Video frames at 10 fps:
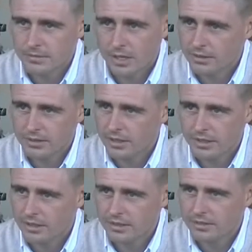No, not
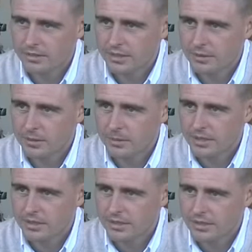at all, not one
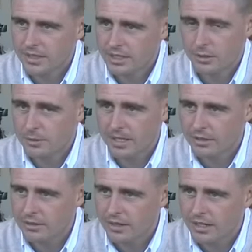bit. He's always been
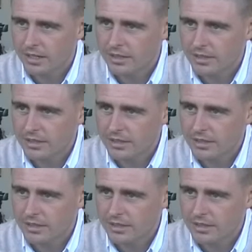a good rider.